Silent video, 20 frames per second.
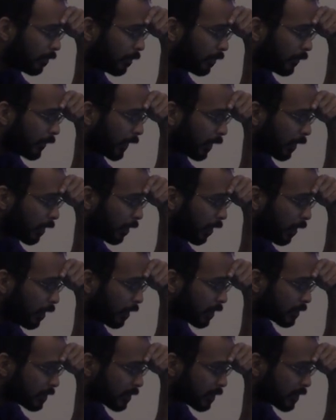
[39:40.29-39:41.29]
then it
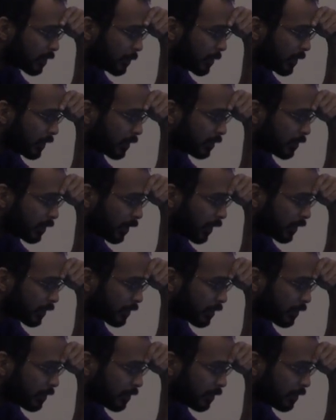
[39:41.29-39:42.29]
calls the speed
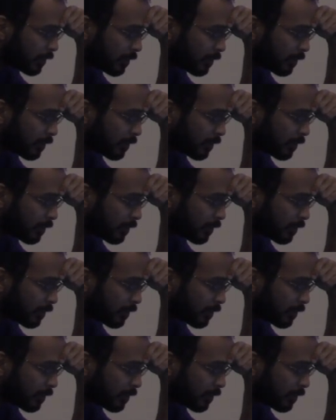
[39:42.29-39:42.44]
adjust